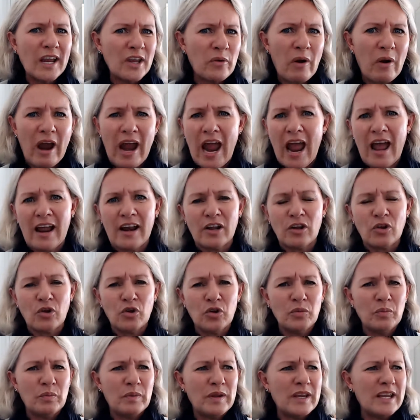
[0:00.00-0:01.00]
you're at. It
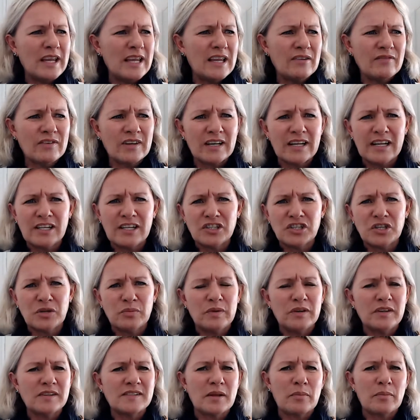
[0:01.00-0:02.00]
could be even
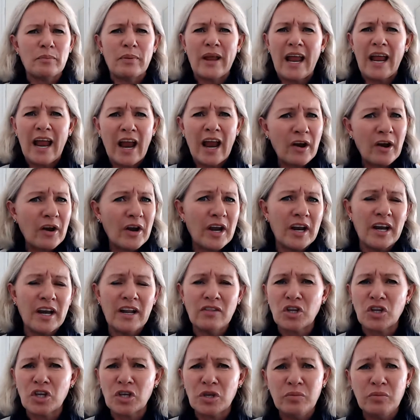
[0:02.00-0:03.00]
leadership as a parent,
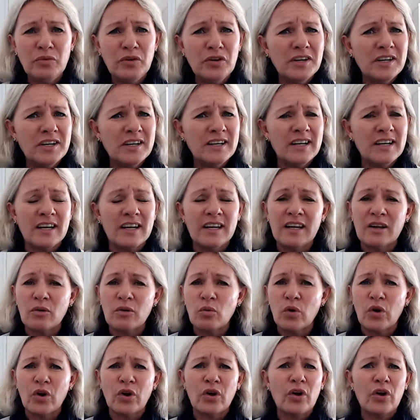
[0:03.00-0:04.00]
in the community,
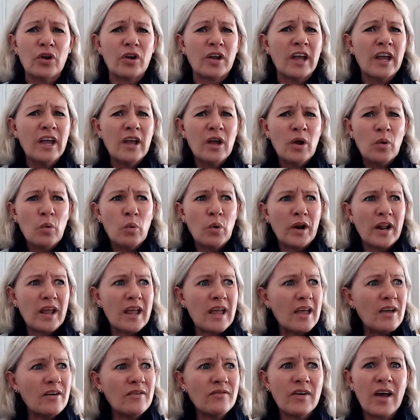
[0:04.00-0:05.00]
at work,
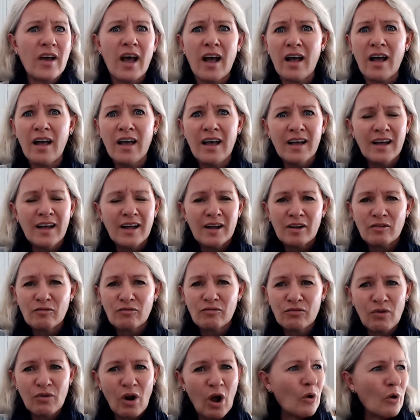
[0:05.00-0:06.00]
whatever
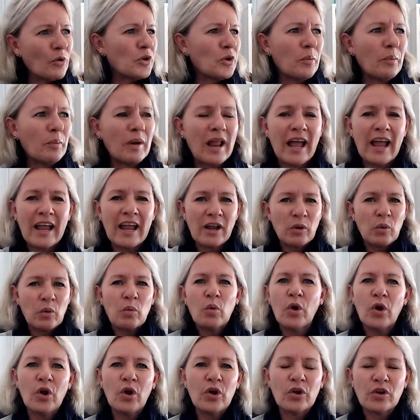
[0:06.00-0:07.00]
role you're playing at
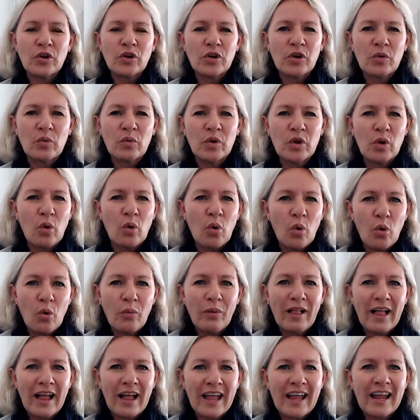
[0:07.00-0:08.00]
work. We
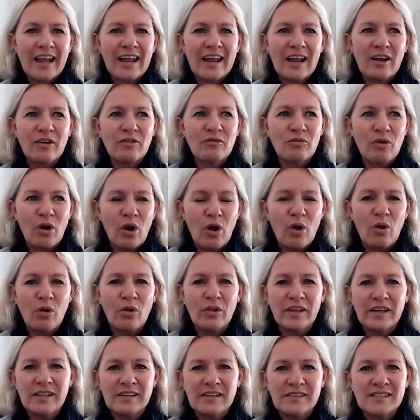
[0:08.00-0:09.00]
all play a
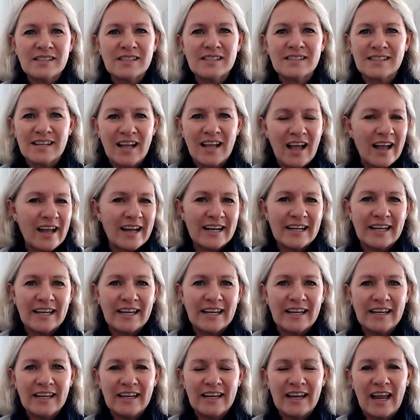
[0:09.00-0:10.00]
role in
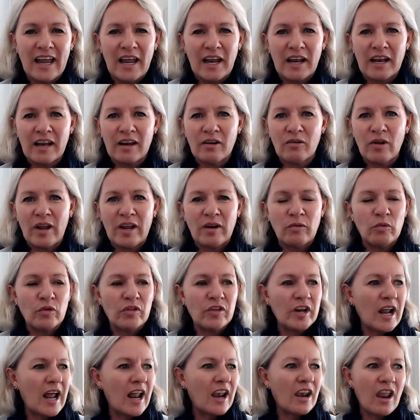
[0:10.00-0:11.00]
society and
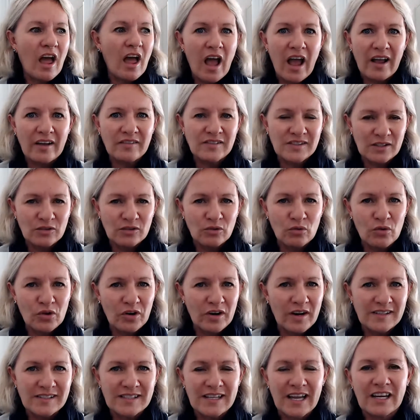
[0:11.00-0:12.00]
within our lives and
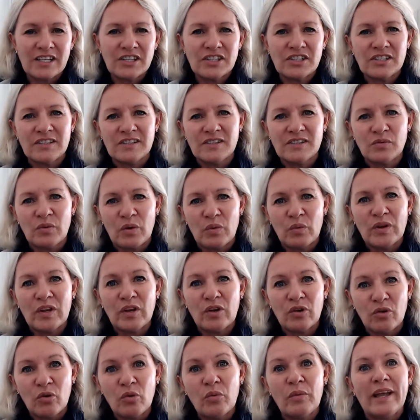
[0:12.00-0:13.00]
organizations, where we
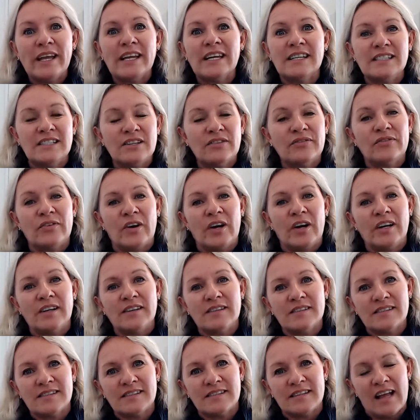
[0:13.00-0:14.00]
can all make a
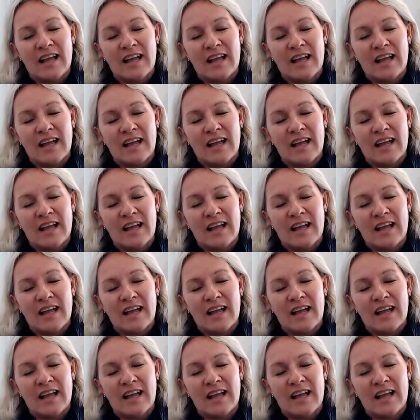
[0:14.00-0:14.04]
difference.